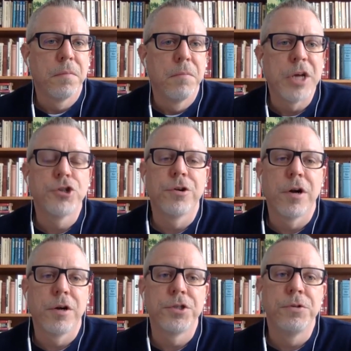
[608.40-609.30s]
make
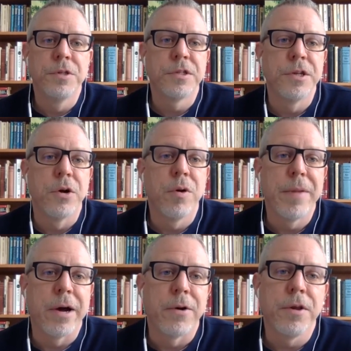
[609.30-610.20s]
sure our students know
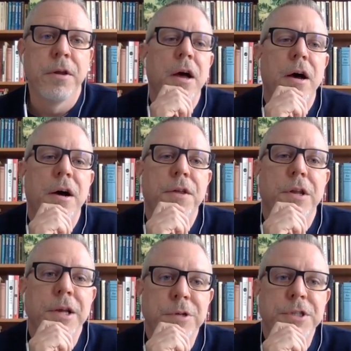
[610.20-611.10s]
about. The
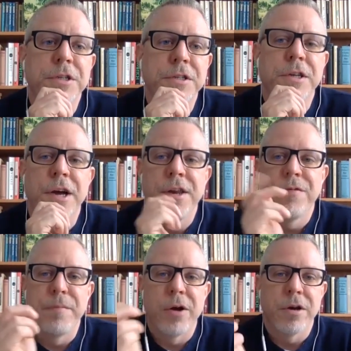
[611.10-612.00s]
Linguistic Society of
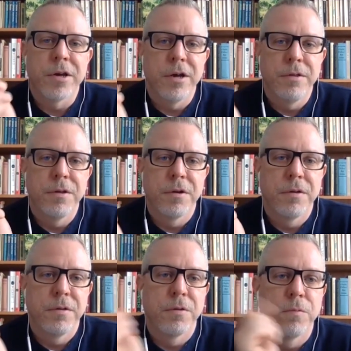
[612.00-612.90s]
America,
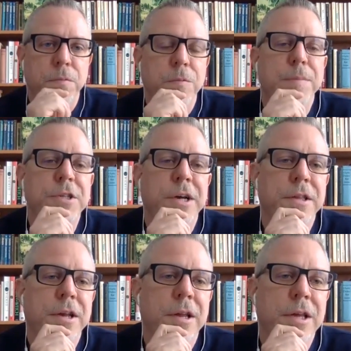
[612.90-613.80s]
the website
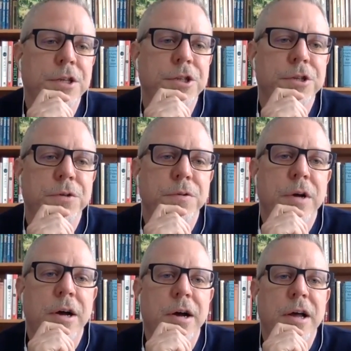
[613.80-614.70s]
that I linked
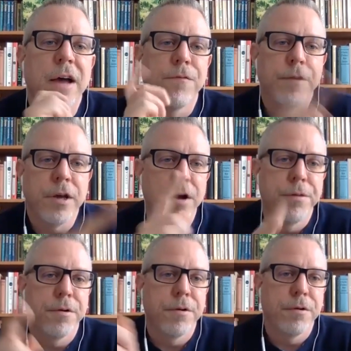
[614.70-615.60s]
to, every
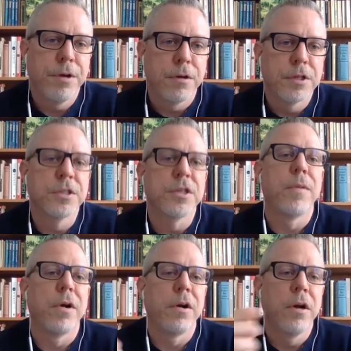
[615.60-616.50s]
other
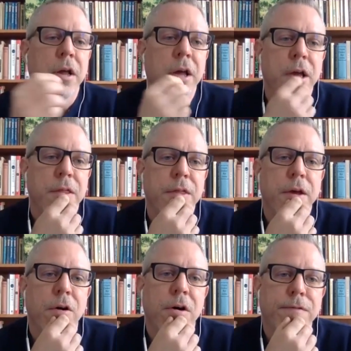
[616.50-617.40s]
summer,
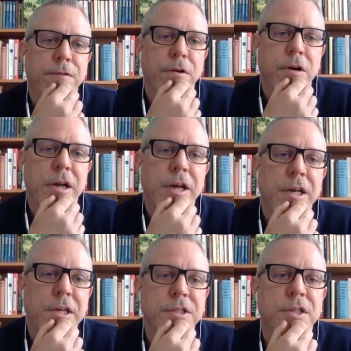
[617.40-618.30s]
they offer
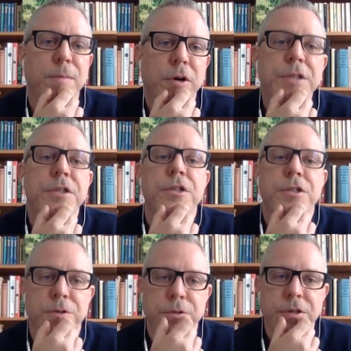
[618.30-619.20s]
a summer
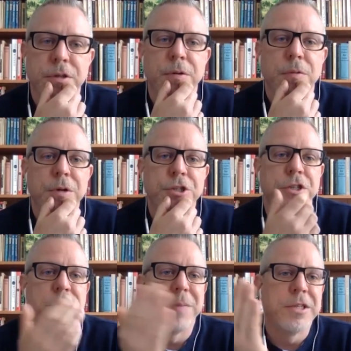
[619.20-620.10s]
institute, which
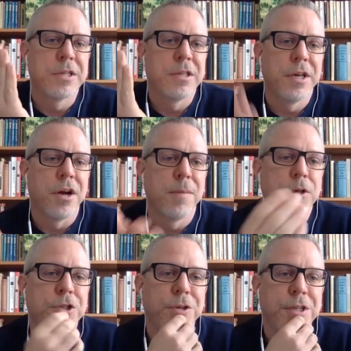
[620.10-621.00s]
is basically an
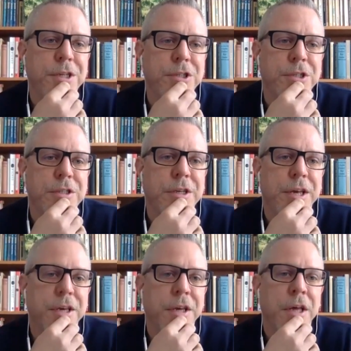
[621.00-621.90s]
opportunity to take